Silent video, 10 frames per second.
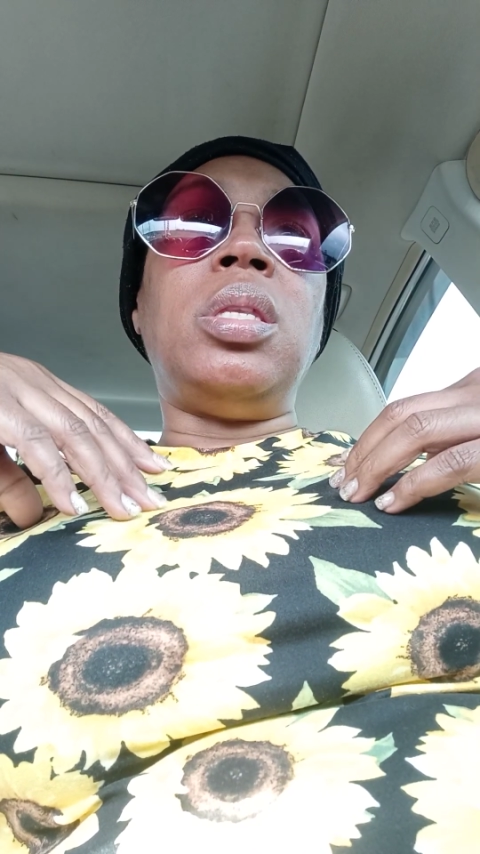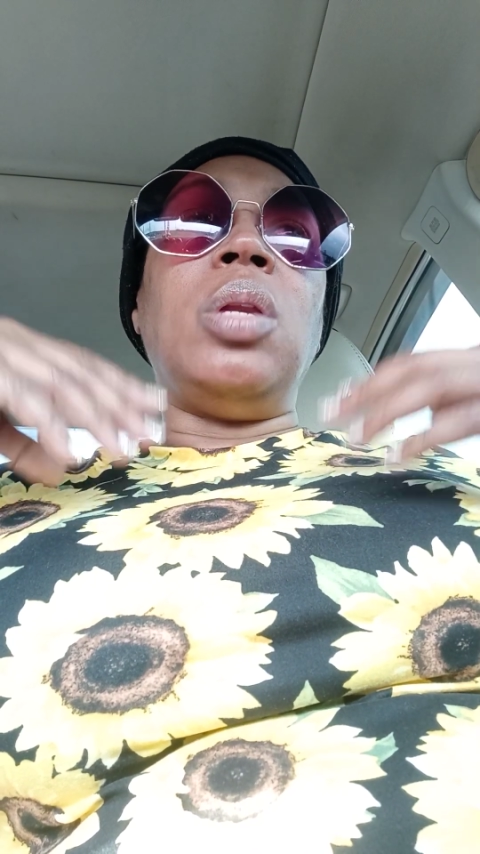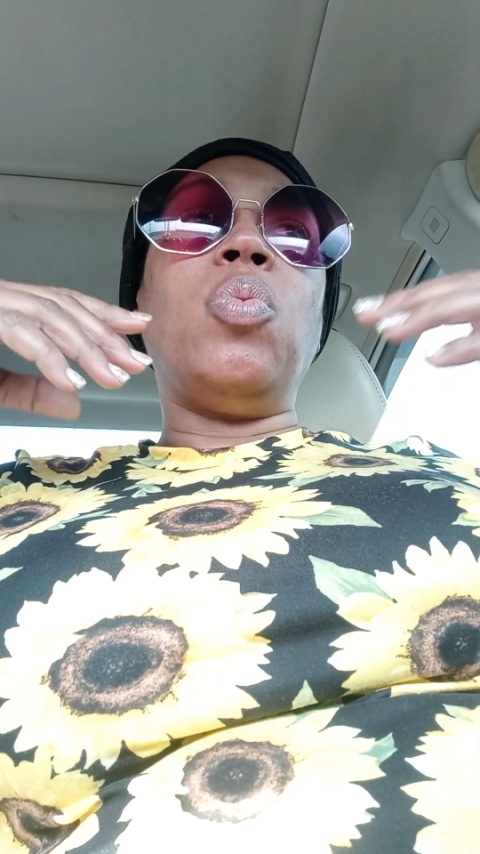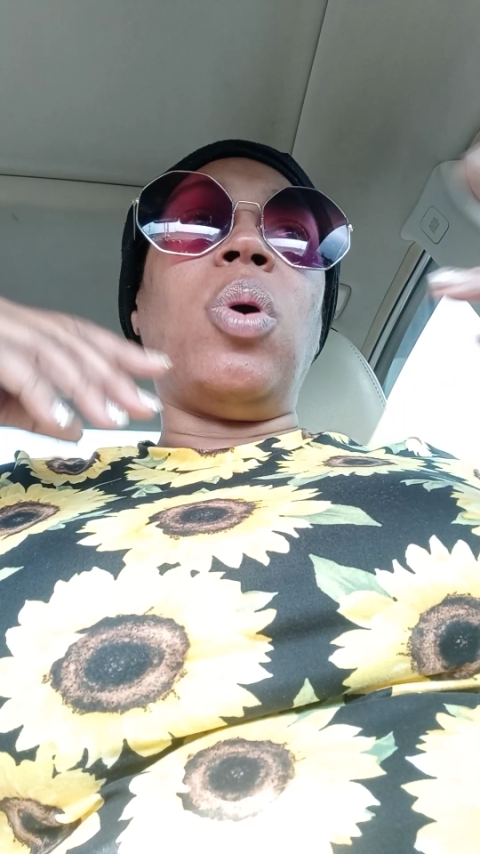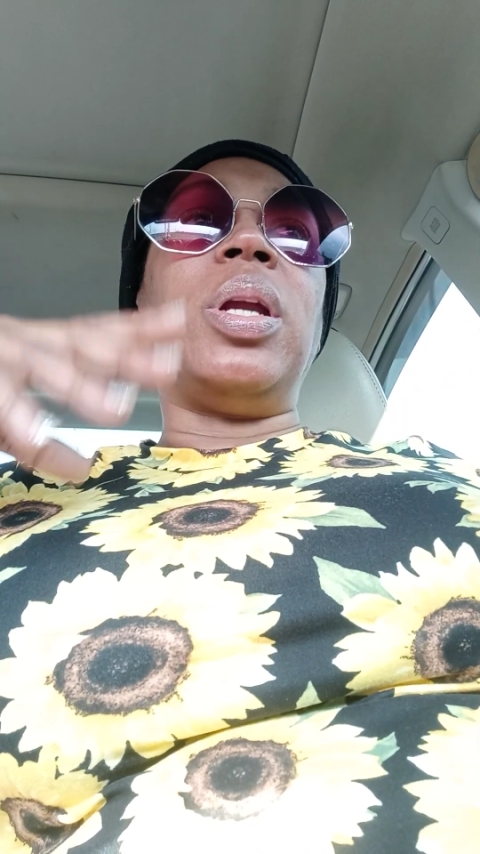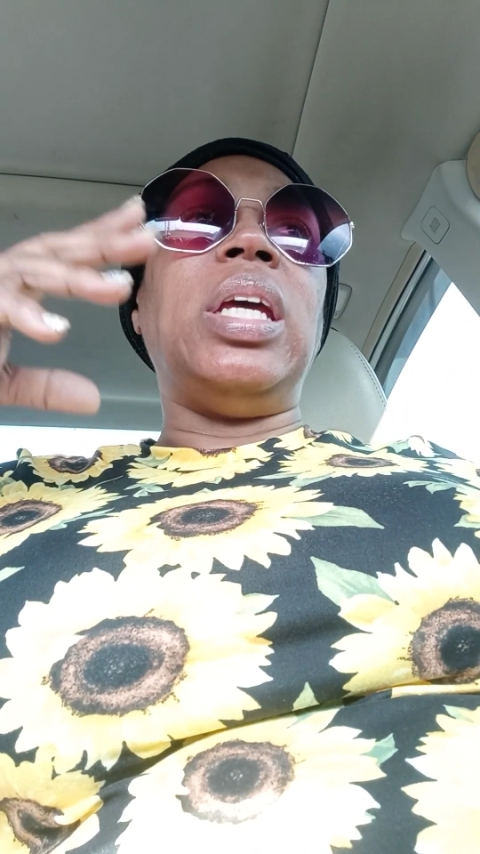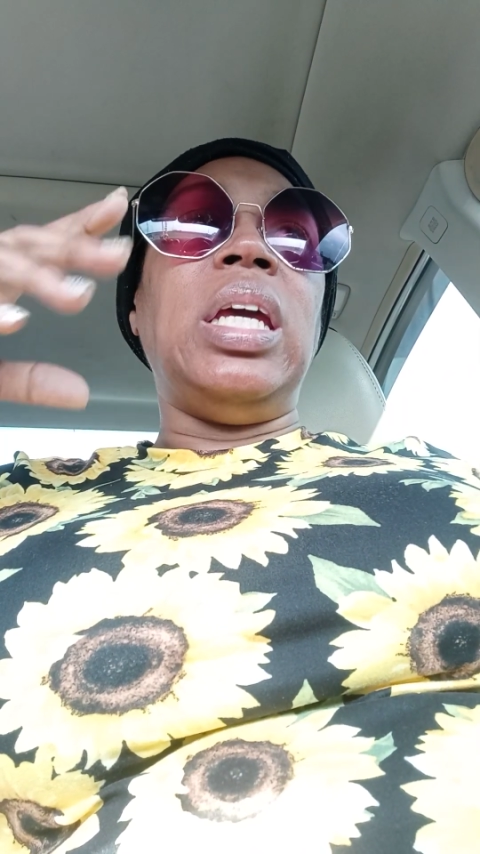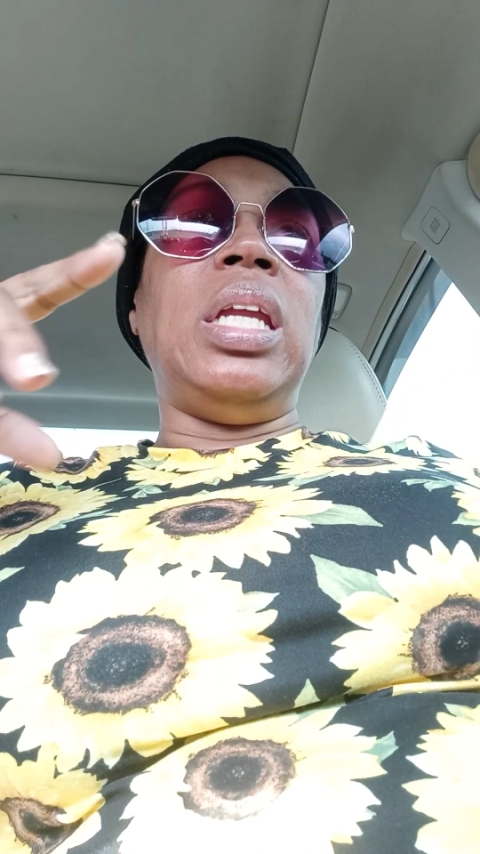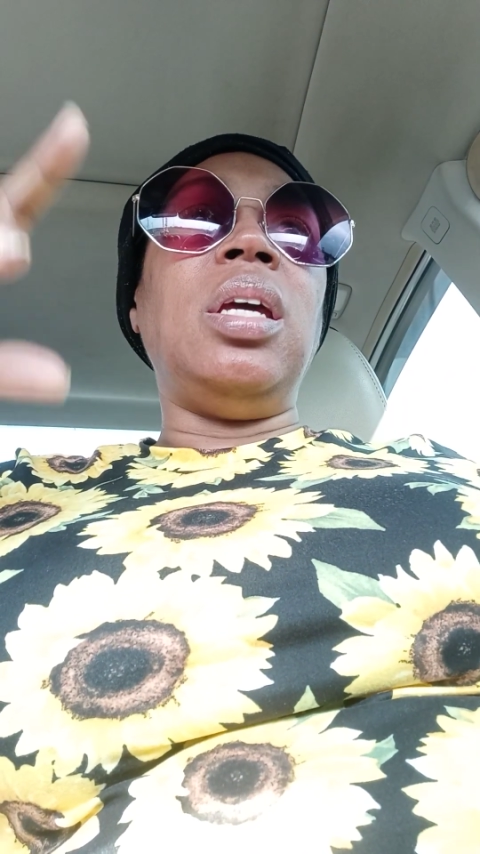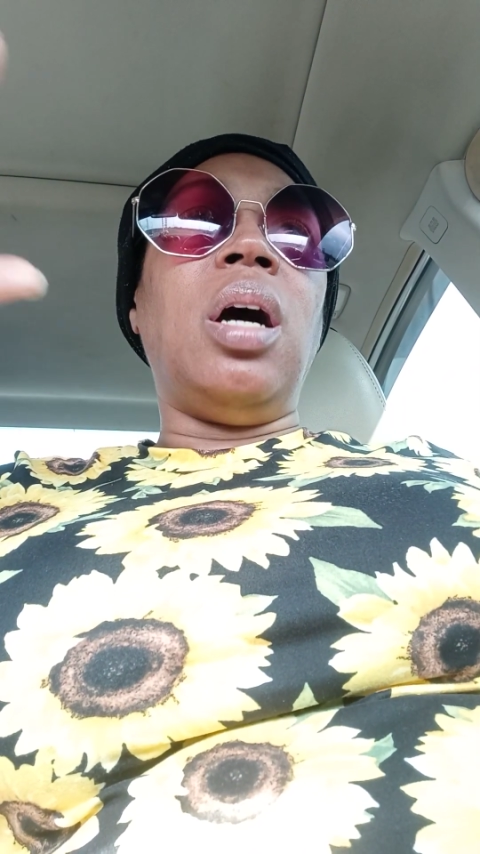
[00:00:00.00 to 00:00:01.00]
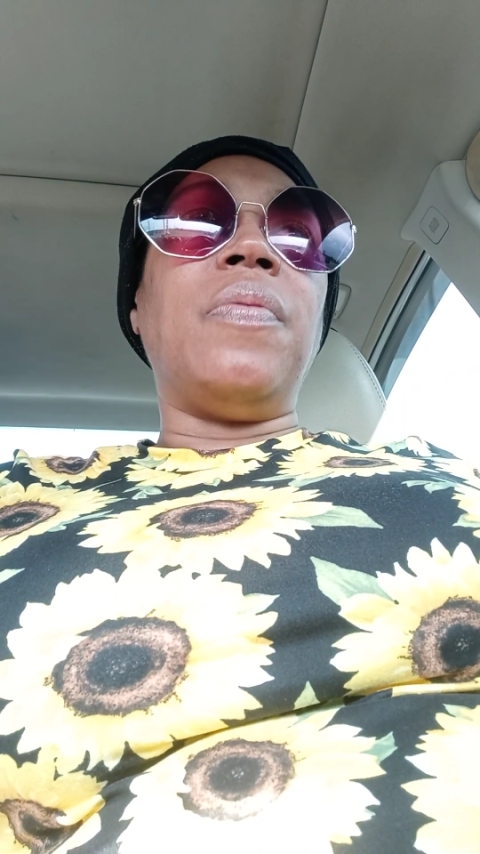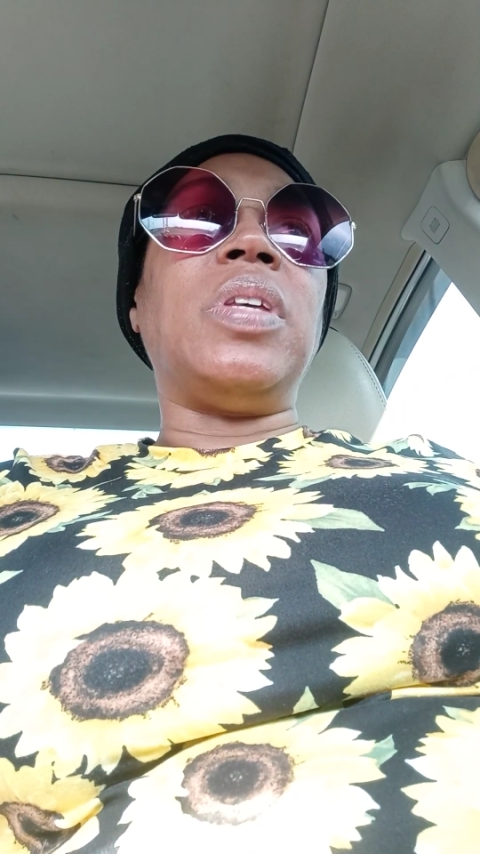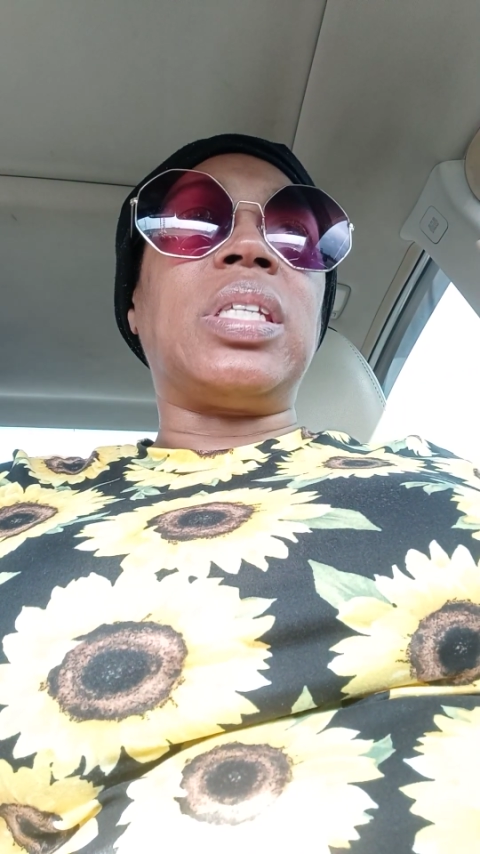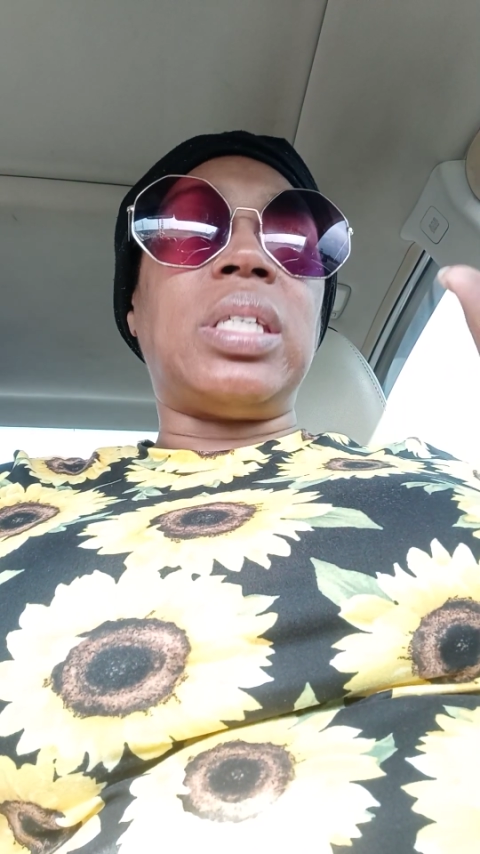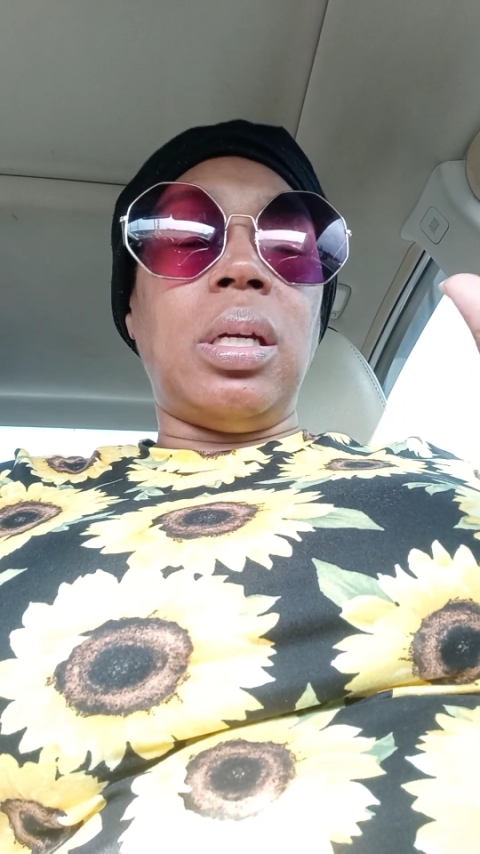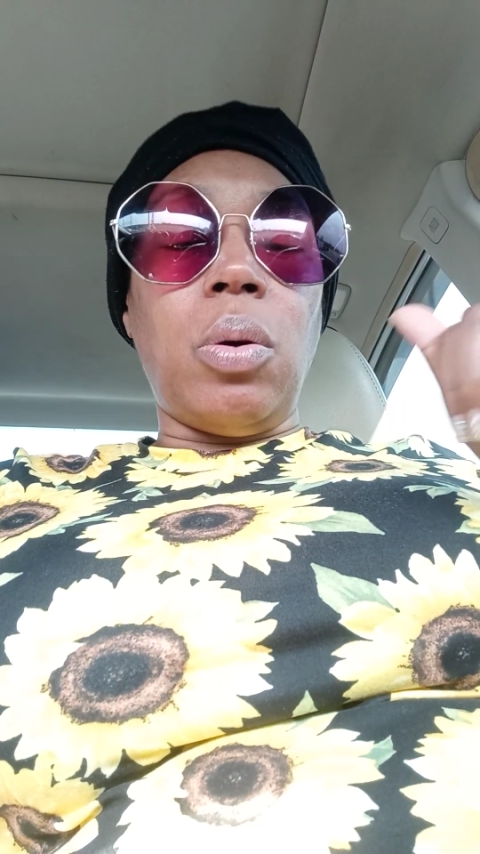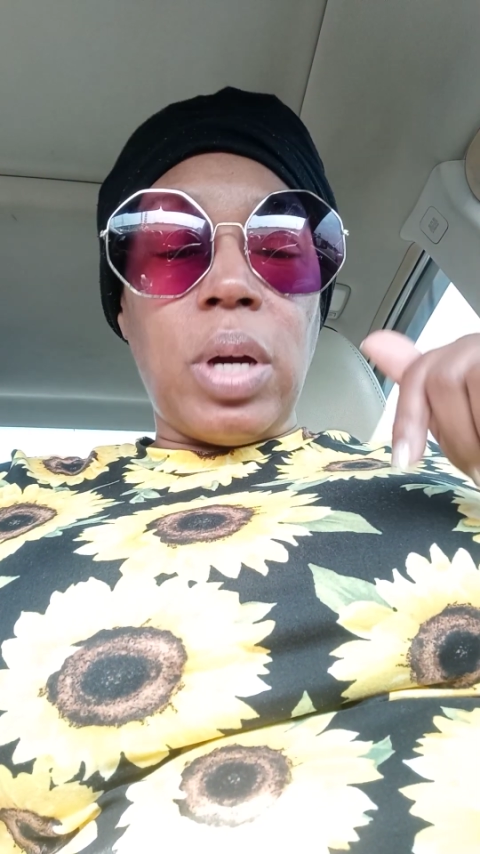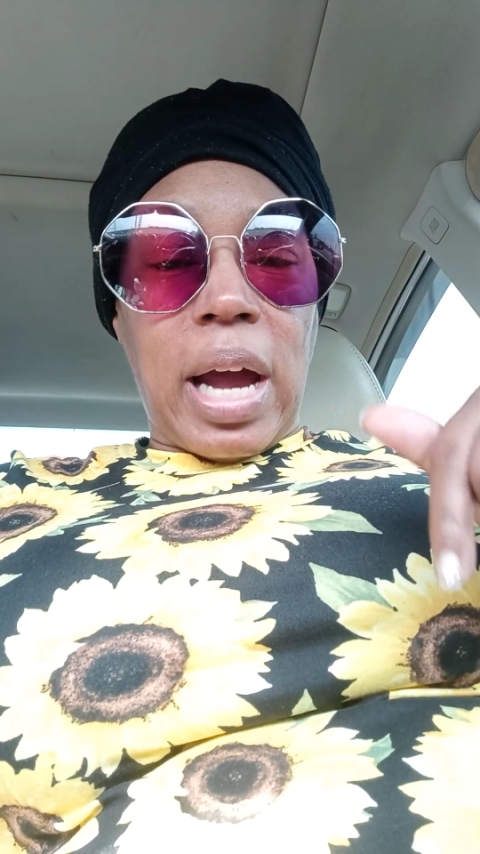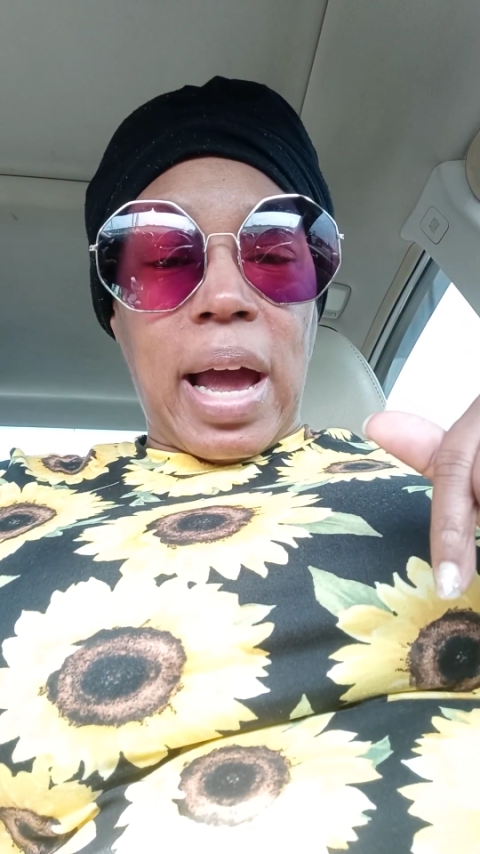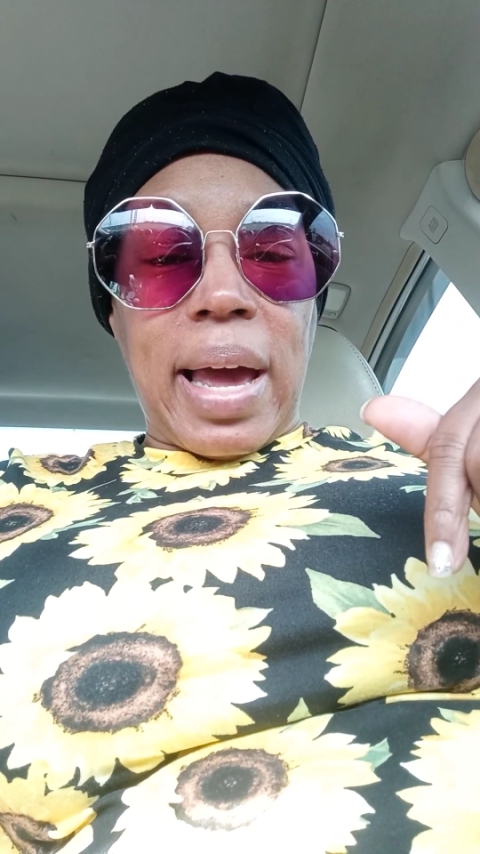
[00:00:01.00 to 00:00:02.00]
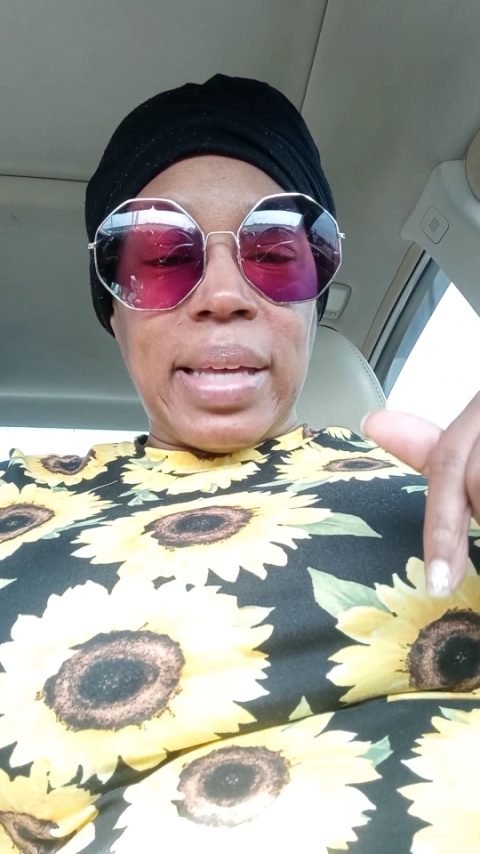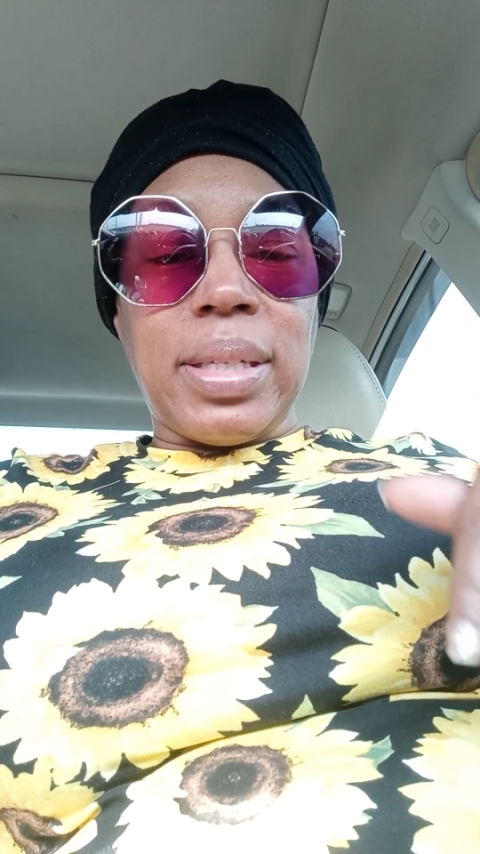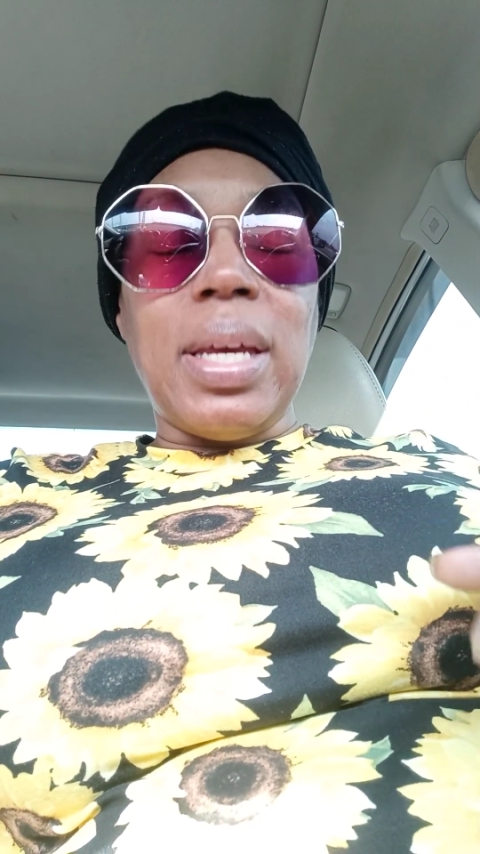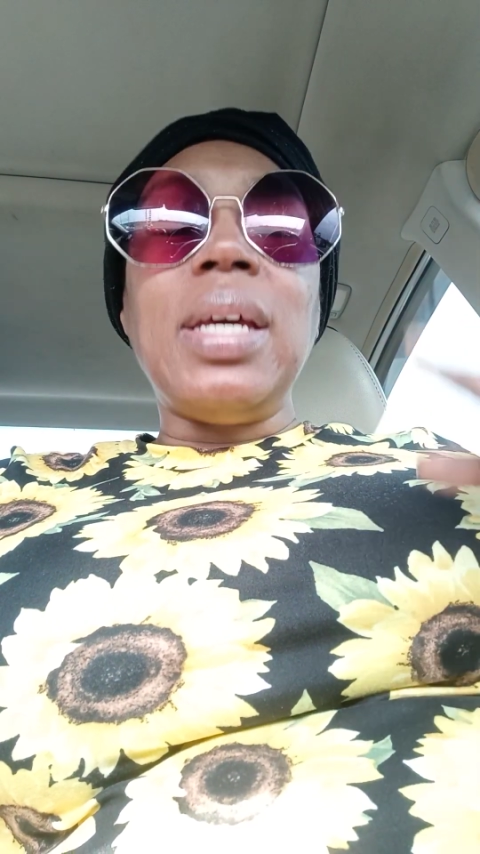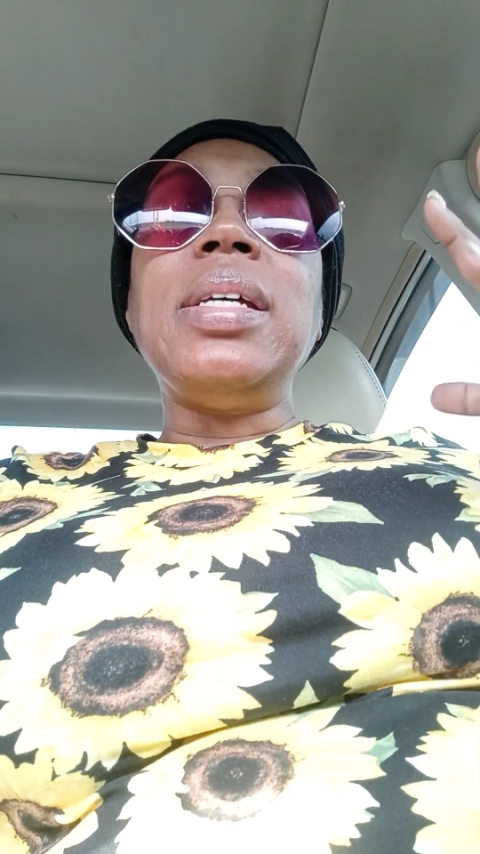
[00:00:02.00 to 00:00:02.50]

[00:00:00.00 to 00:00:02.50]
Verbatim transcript: didn't want any of the single guys